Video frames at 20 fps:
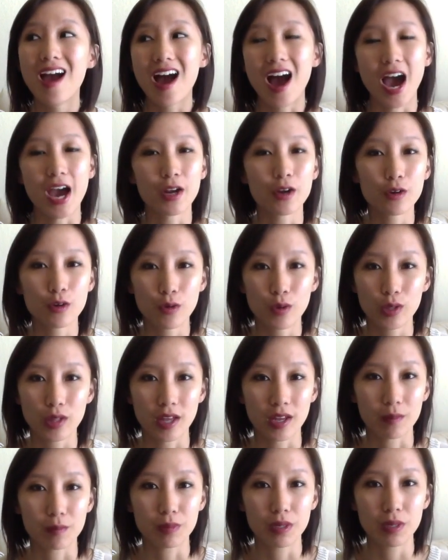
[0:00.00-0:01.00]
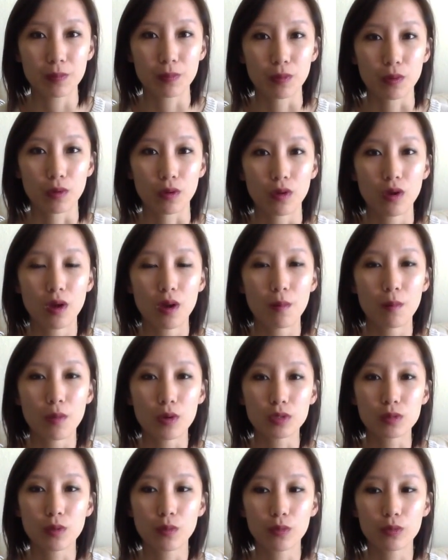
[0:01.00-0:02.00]
I don't know a lot of people,
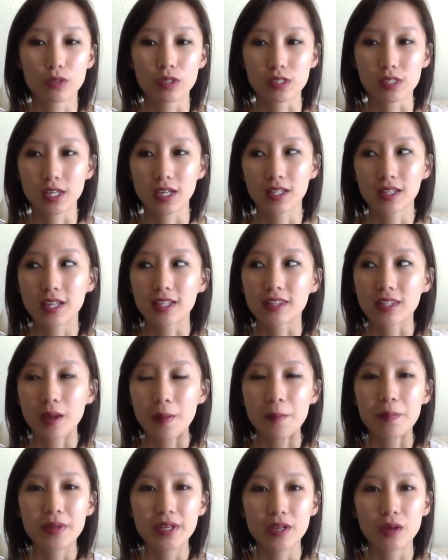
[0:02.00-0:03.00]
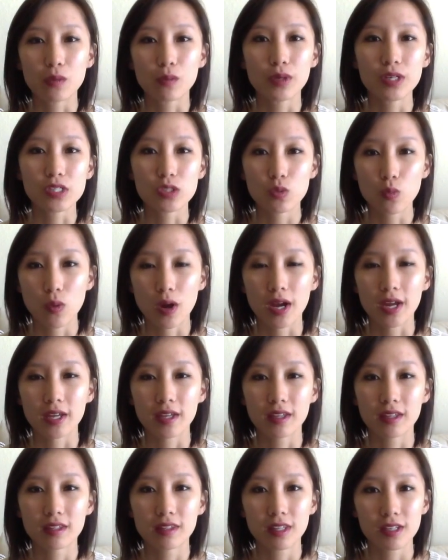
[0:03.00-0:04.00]
most people would just let that be a reason why
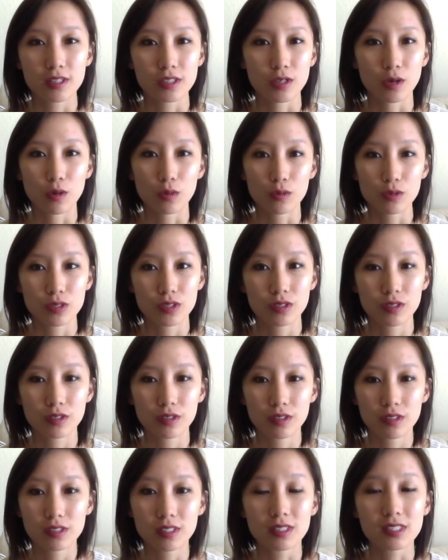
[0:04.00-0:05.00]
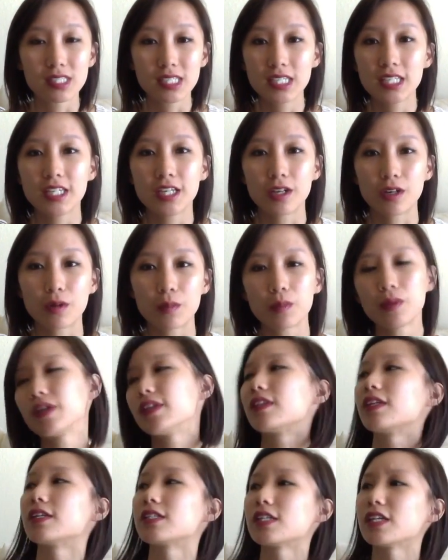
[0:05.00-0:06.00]
they don't succeed here.
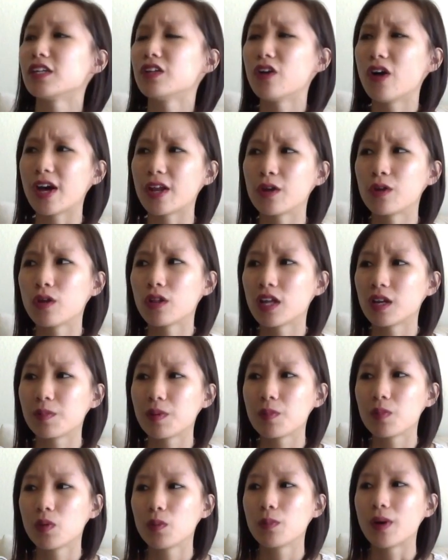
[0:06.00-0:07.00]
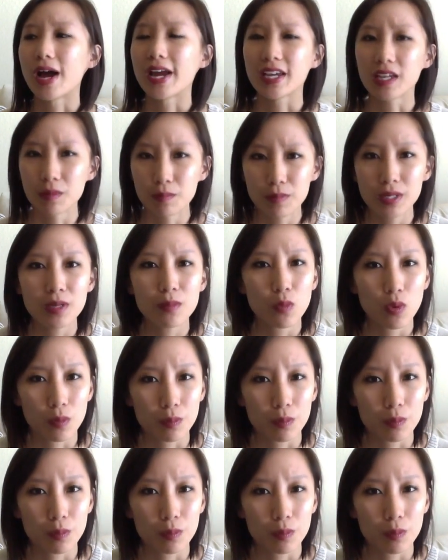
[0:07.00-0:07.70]
But they say, you know, I don't know a lot of people, but I can meet more